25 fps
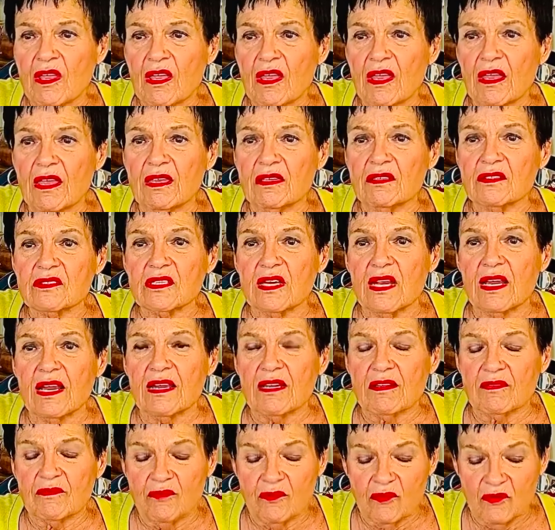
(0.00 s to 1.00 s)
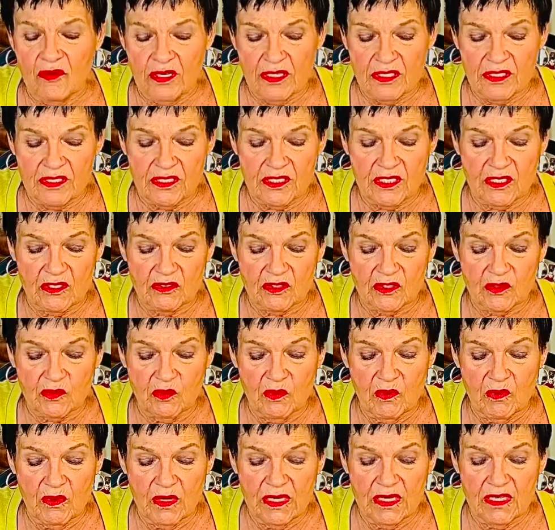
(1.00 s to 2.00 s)
It's like, for instance,
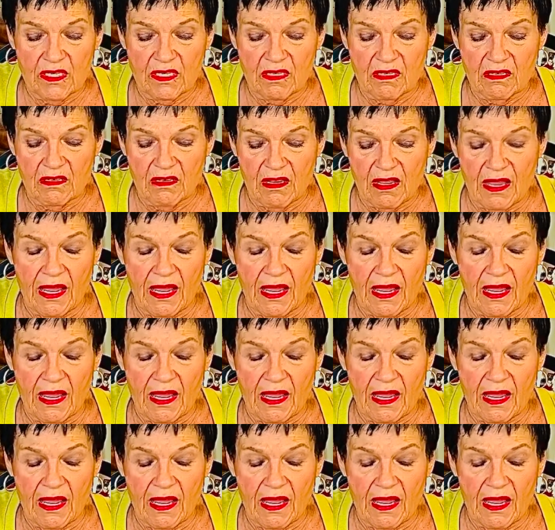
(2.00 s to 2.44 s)
when